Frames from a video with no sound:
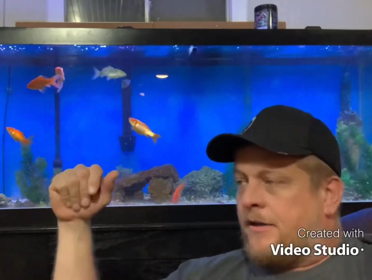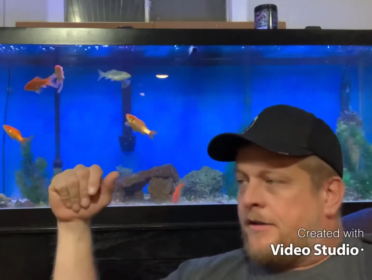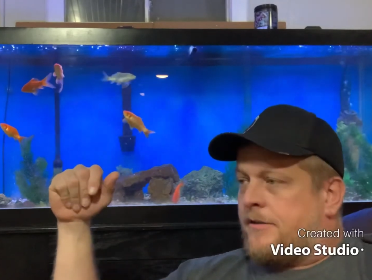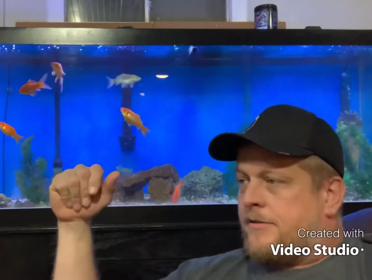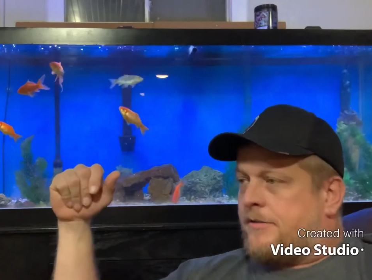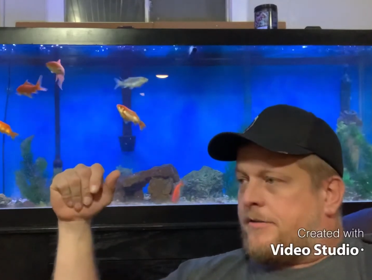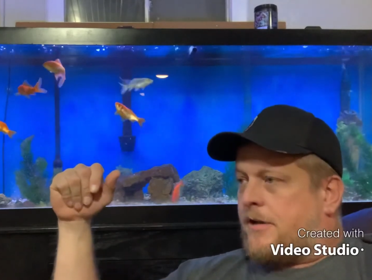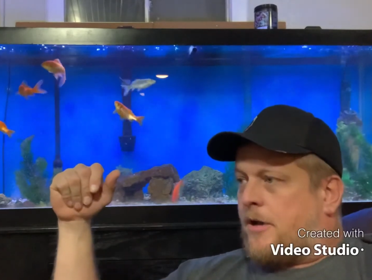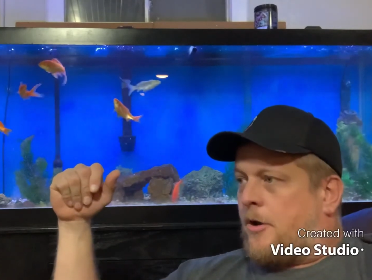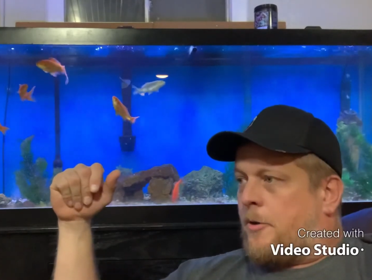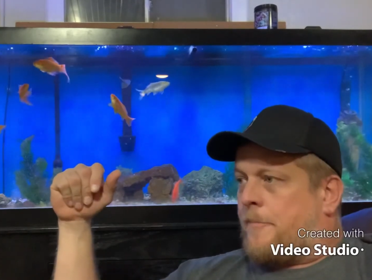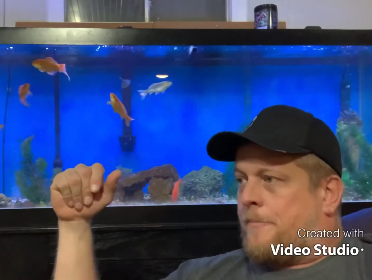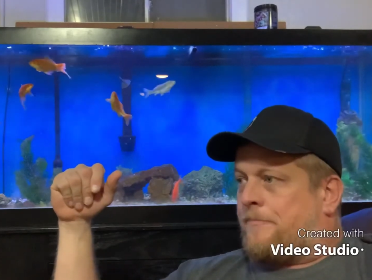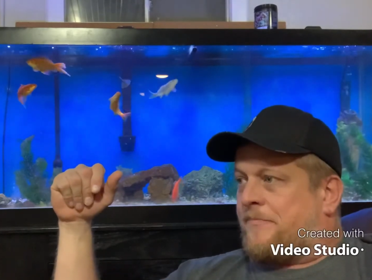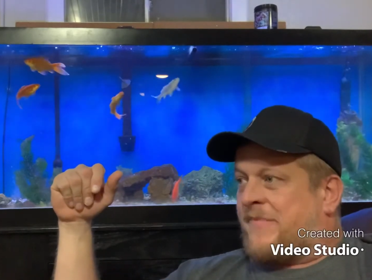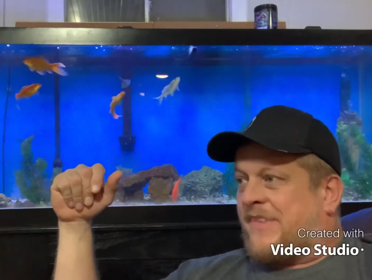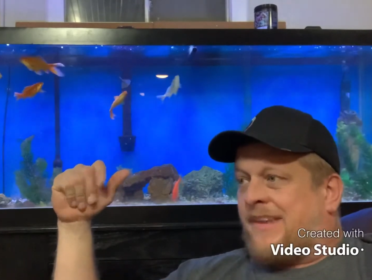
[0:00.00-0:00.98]
So
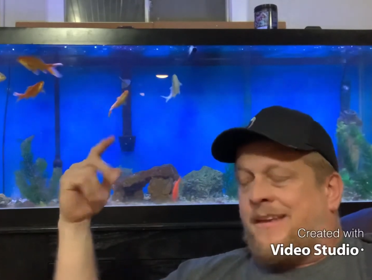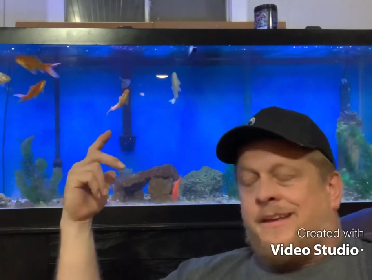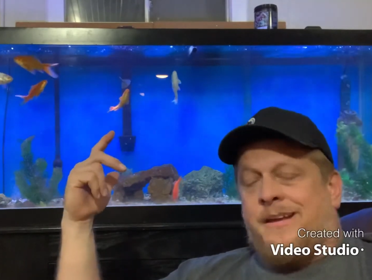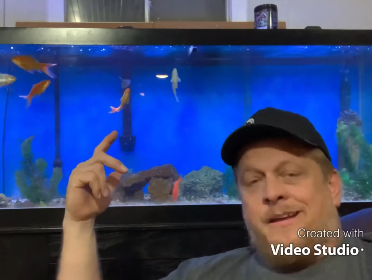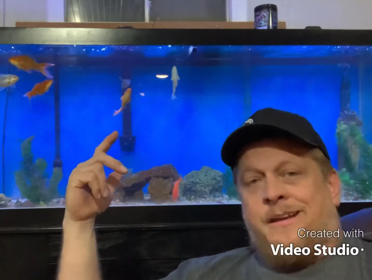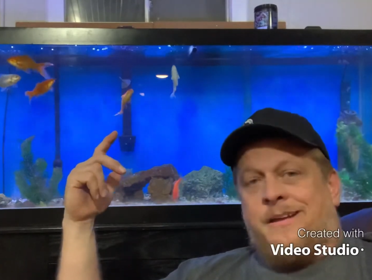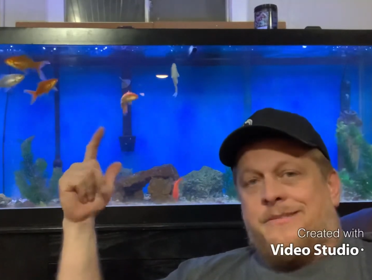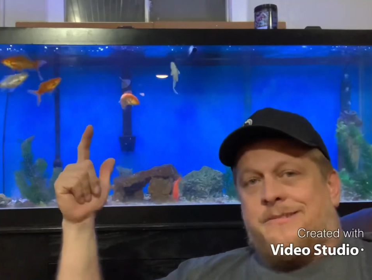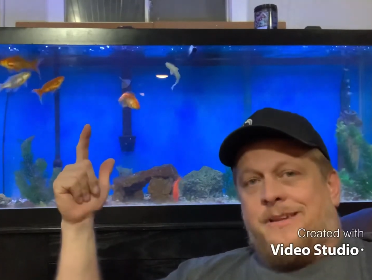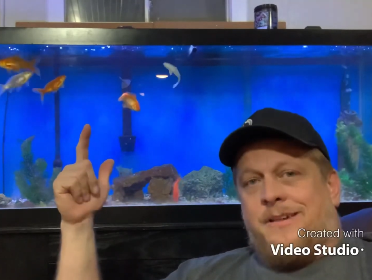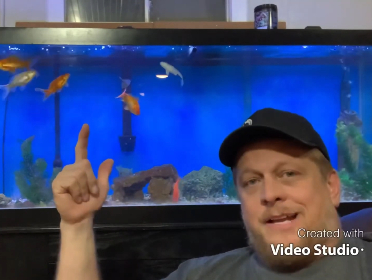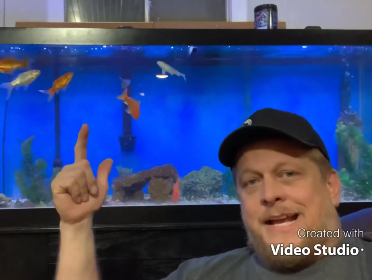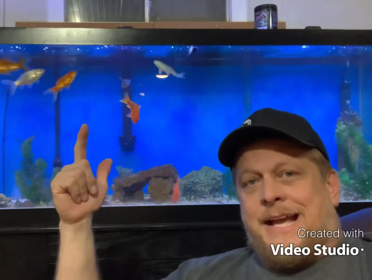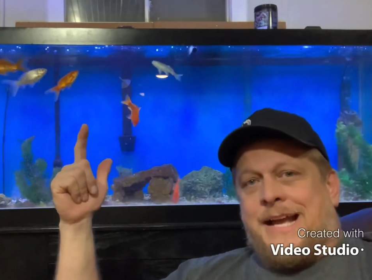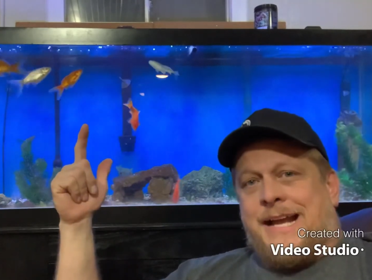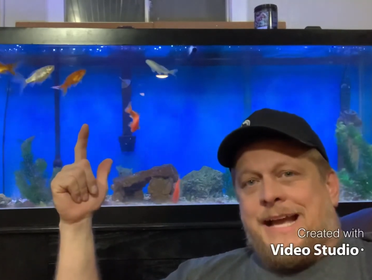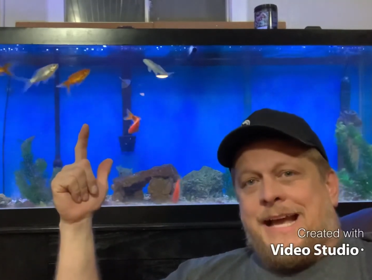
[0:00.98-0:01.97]
that's all I
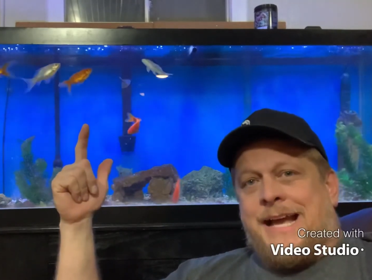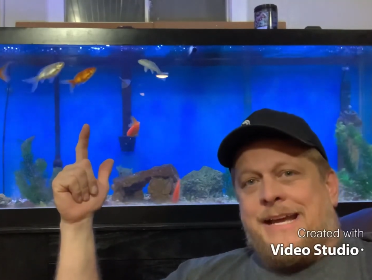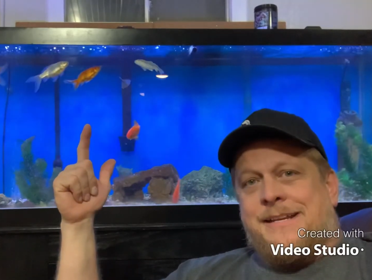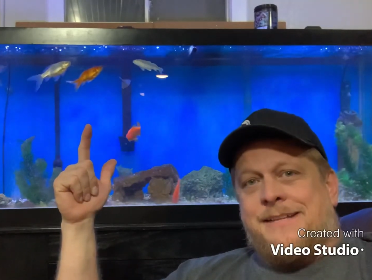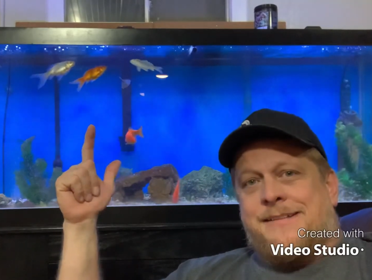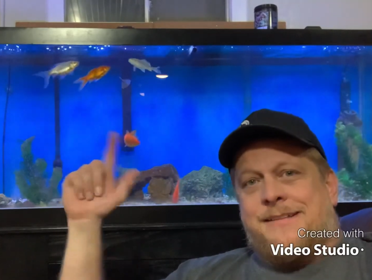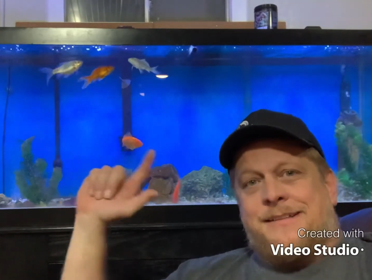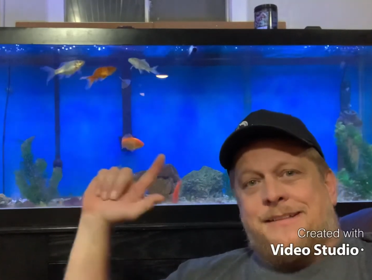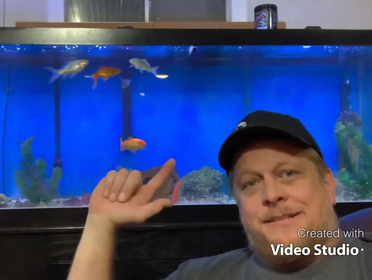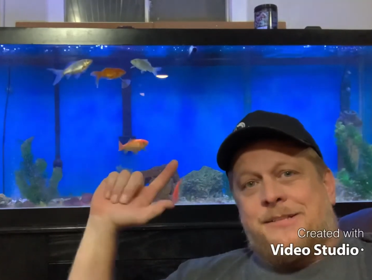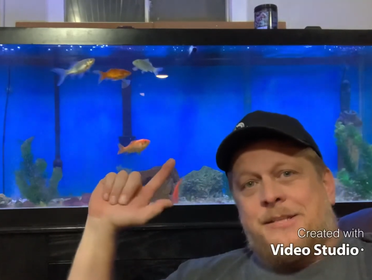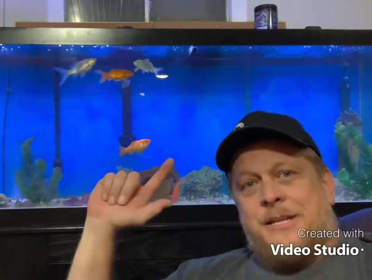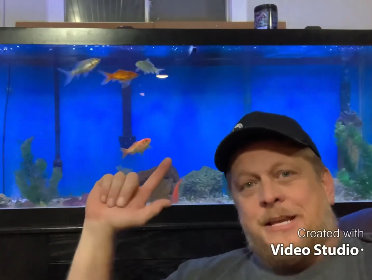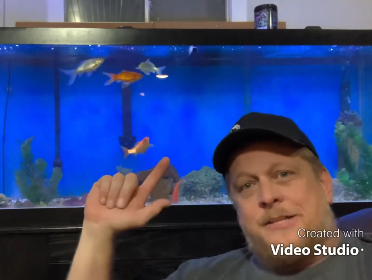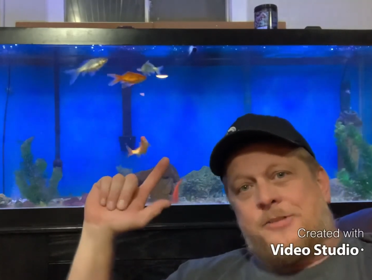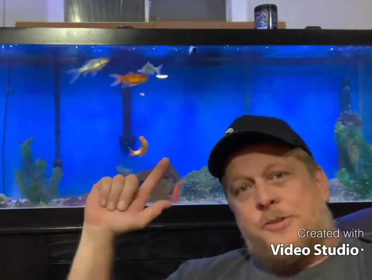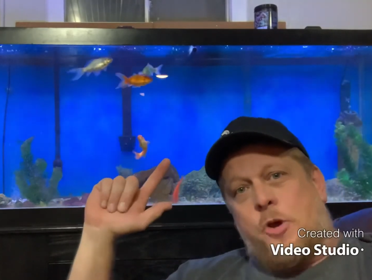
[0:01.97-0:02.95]
got, guys.
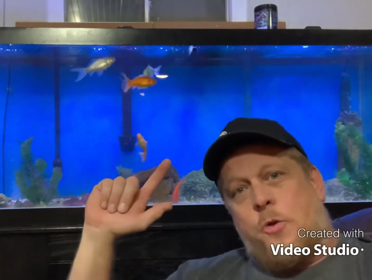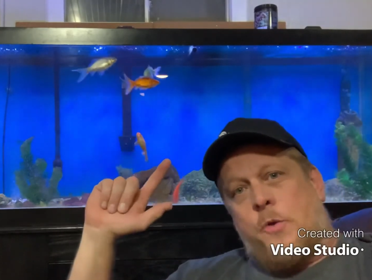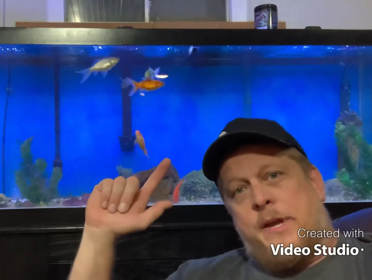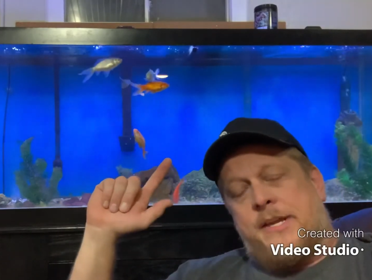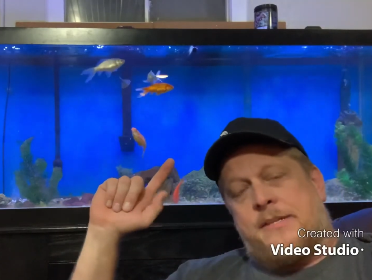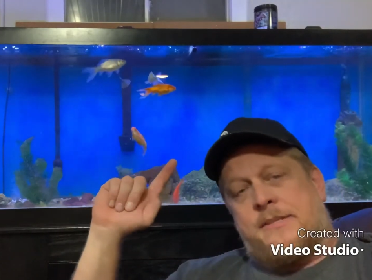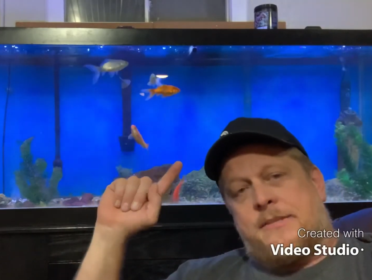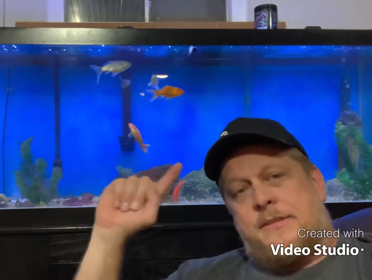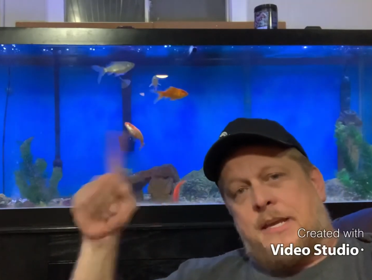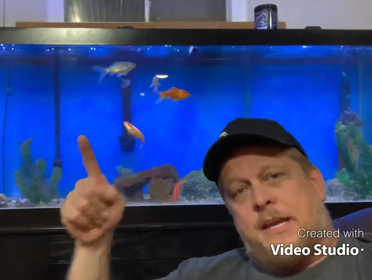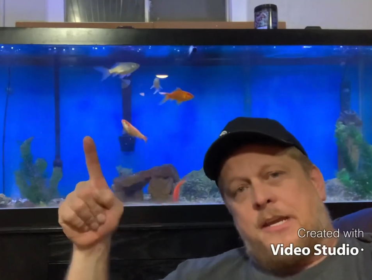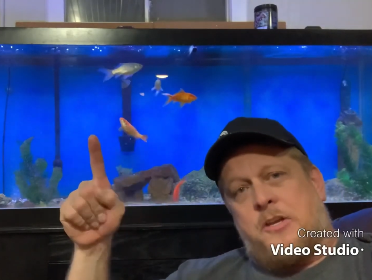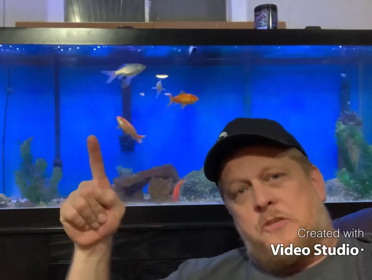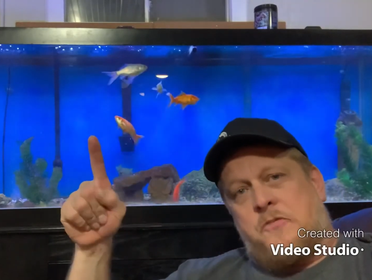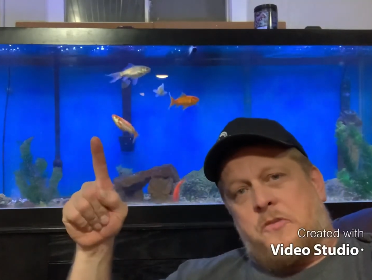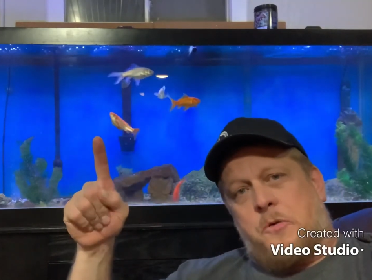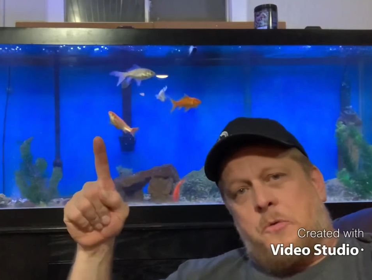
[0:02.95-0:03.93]
As always, thank
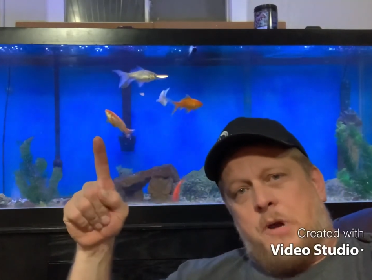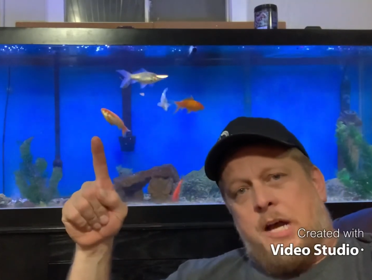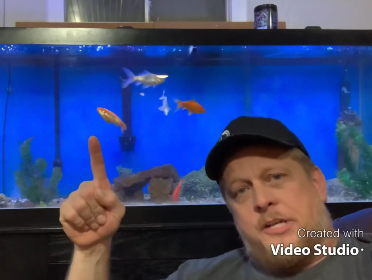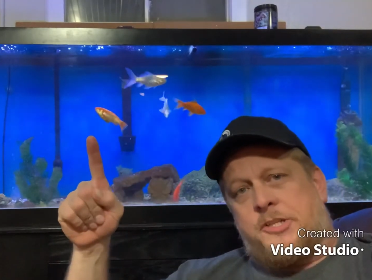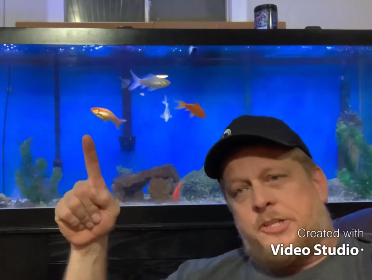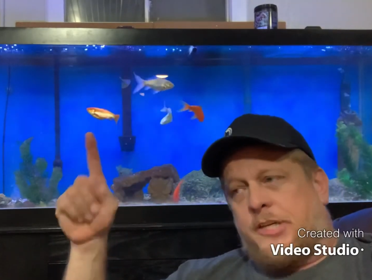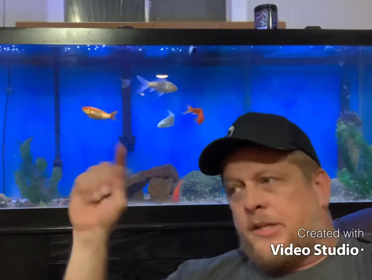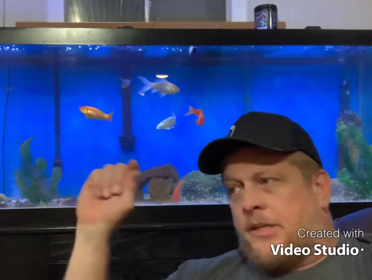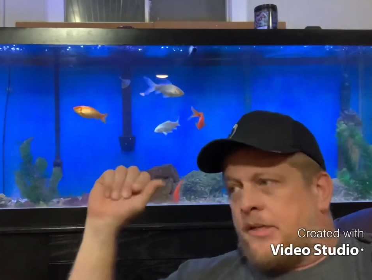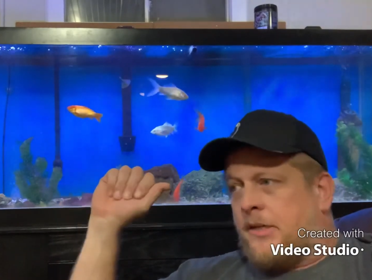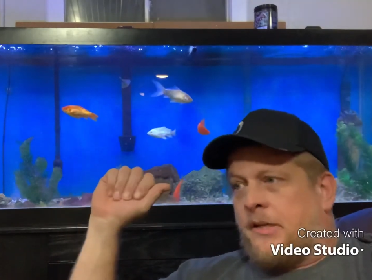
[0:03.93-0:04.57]
you for watching.